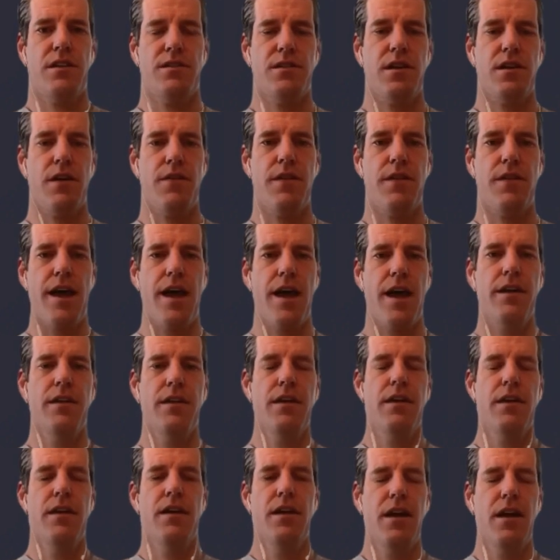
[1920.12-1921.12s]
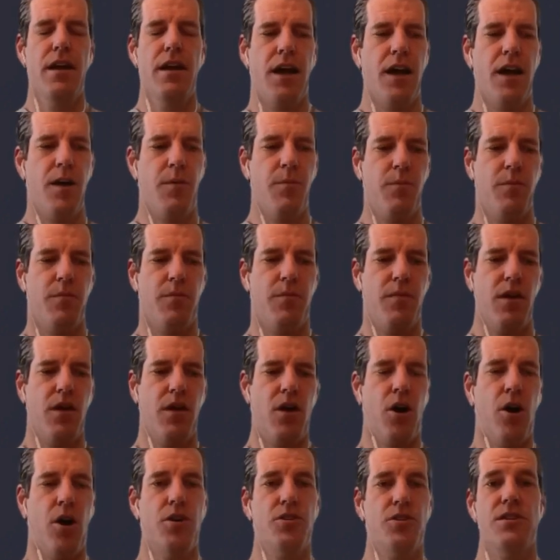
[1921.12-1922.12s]
has done that. Um,
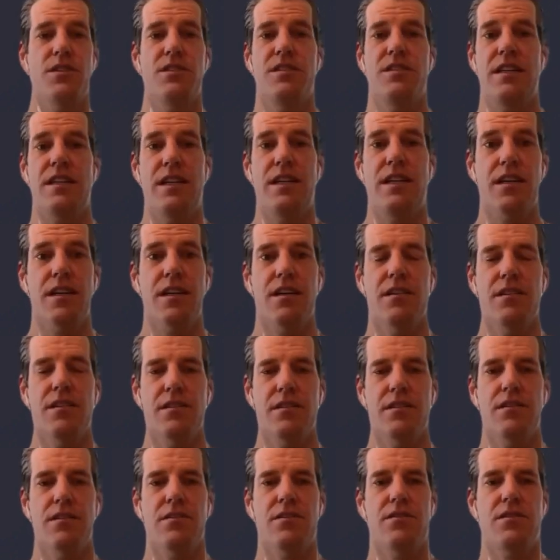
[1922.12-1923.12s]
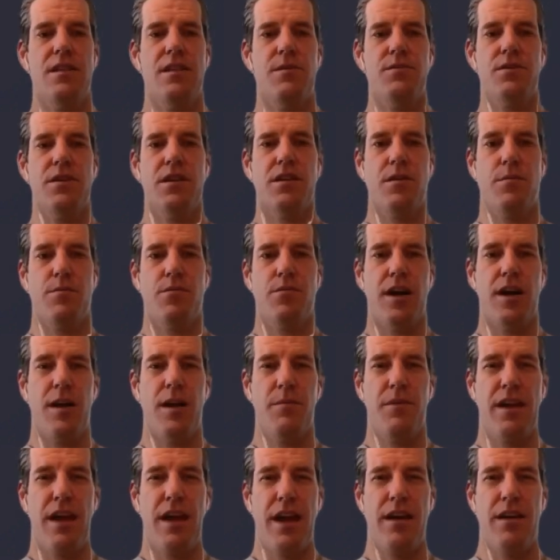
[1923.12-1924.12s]
Argentina seems like a
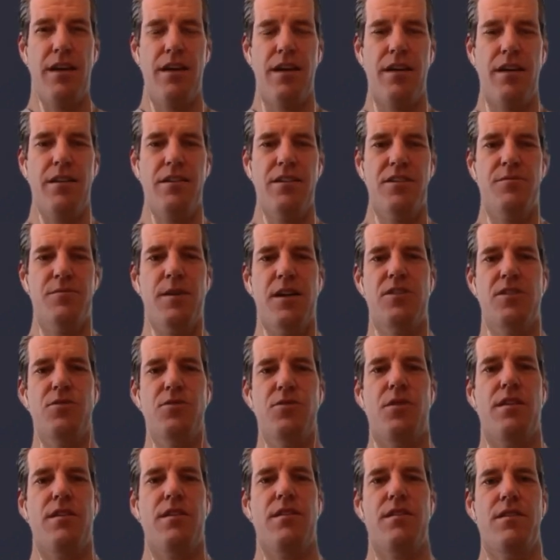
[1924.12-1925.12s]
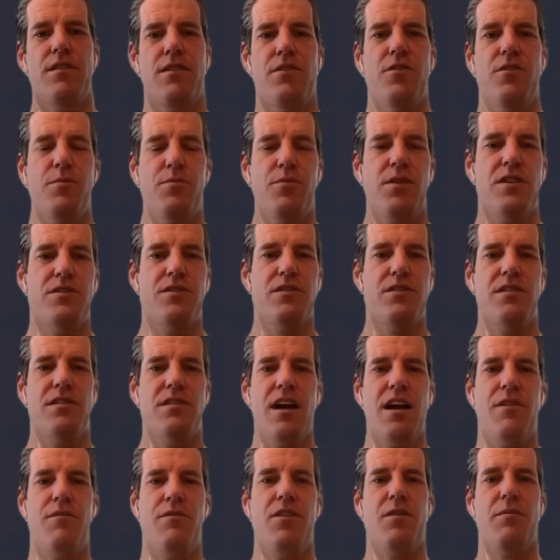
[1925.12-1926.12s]
prime candidate, especially with their new president
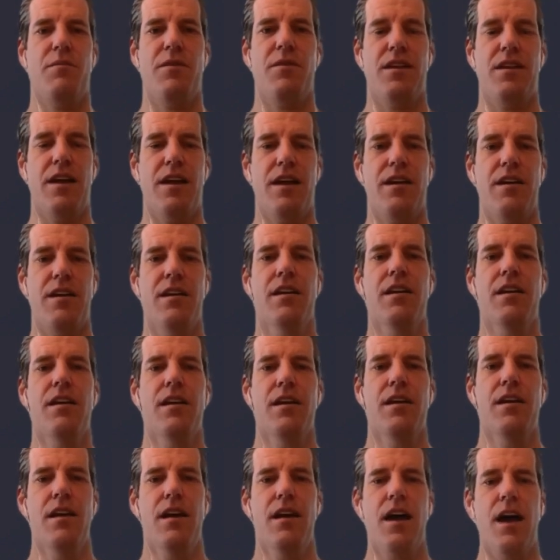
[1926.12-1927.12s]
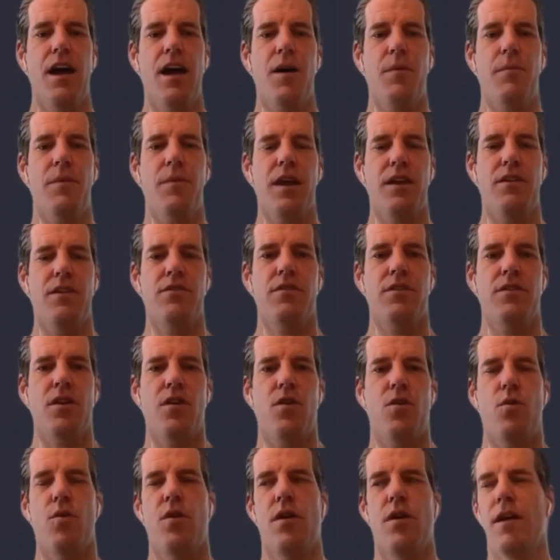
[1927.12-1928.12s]
Javier Milei. Um, and
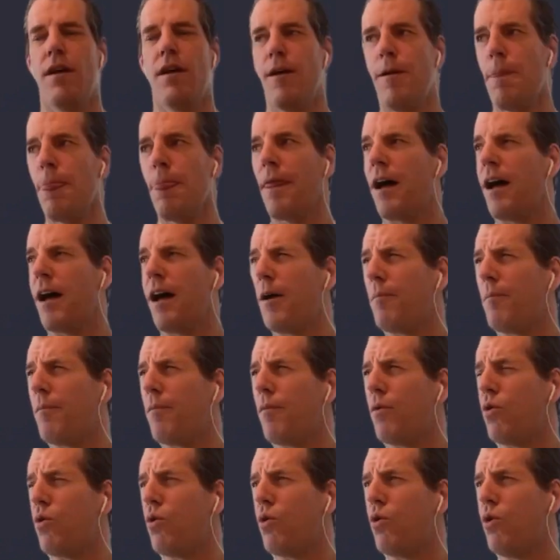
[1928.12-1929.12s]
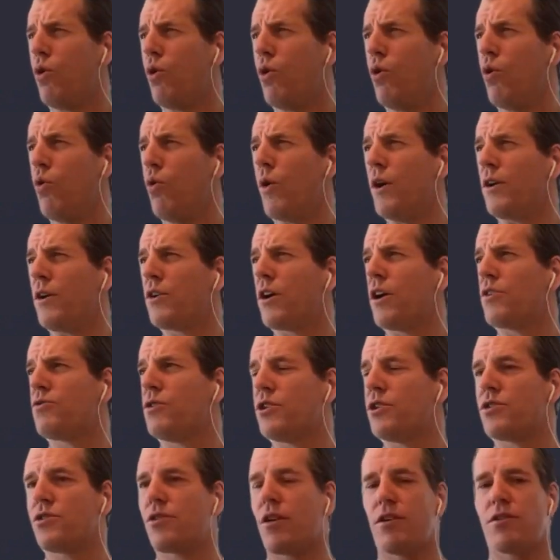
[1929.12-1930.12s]
so, um, when
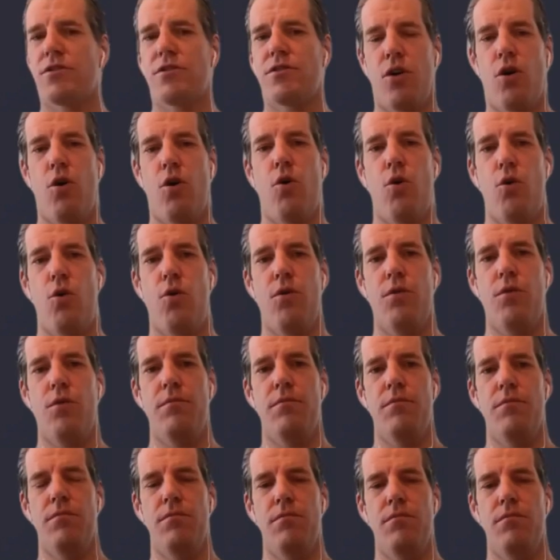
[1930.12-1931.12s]
countries start to hold